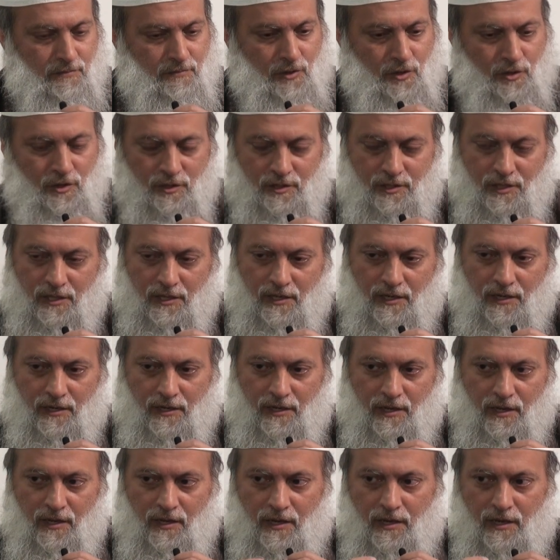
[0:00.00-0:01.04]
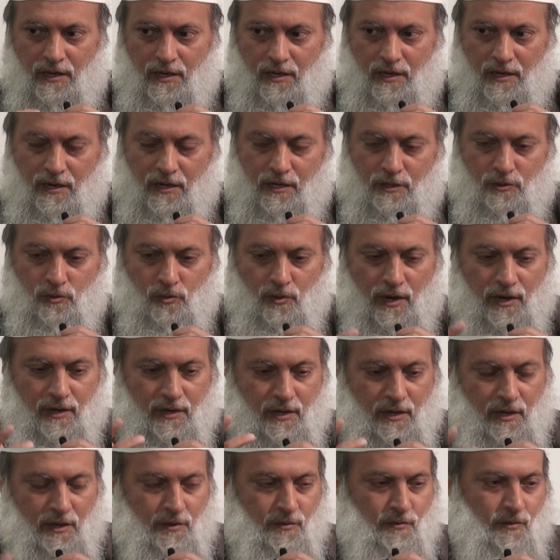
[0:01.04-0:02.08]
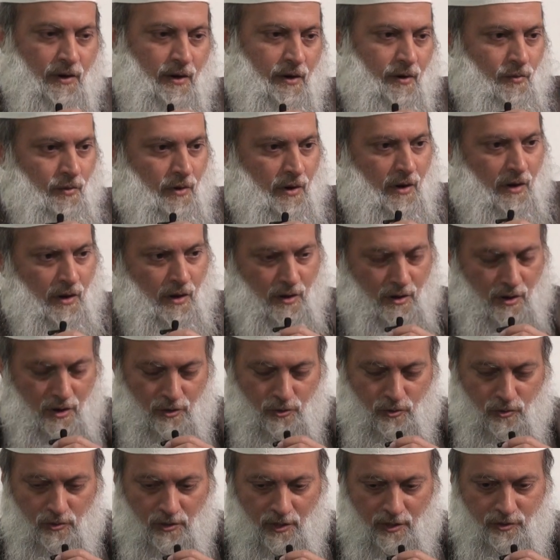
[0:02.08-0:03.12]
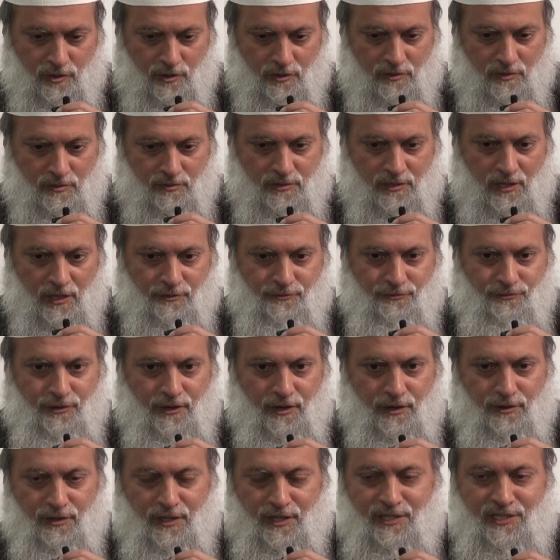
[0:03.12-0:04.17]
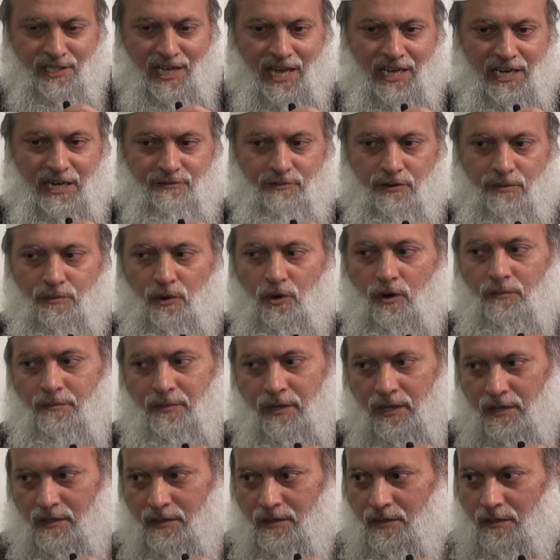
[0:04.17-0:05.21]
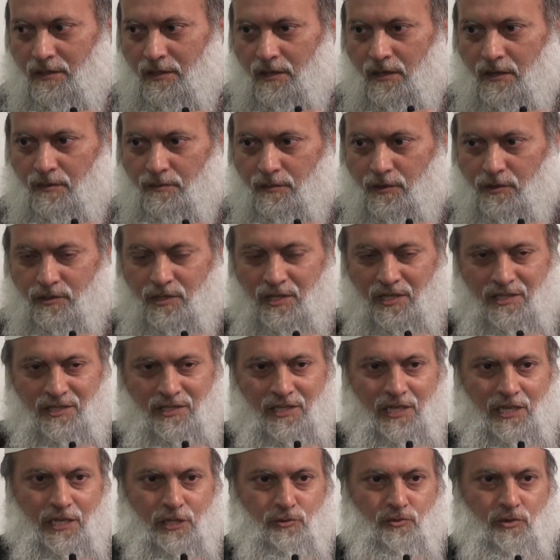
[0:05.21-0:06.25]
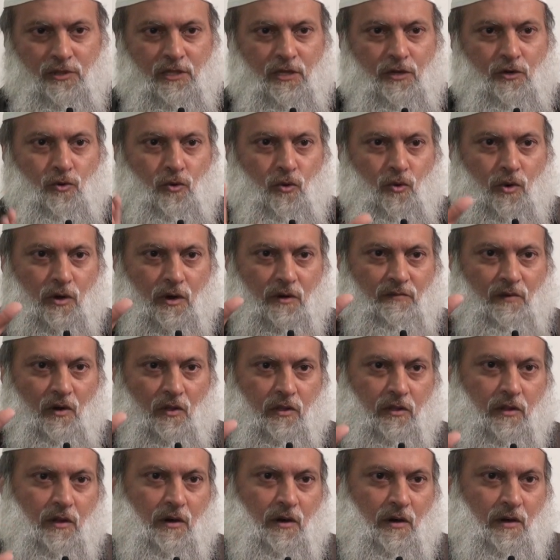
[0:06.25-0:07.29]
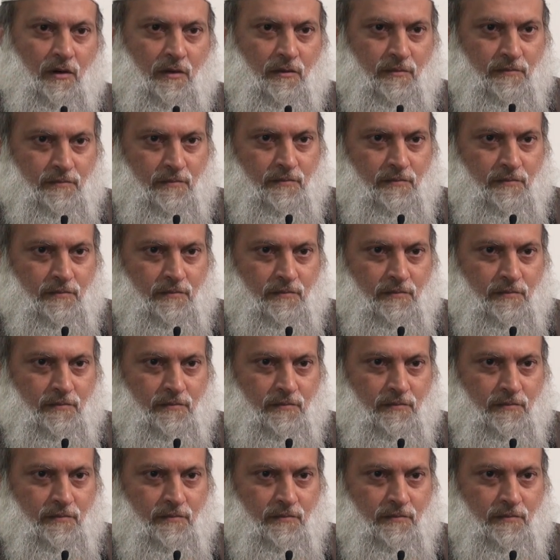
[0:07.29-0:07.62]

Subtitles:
Because it is what where Rasulullah sallallahu alaihi wasallam said, fear the sight of a mu'min, because he sees with the nur of Allah.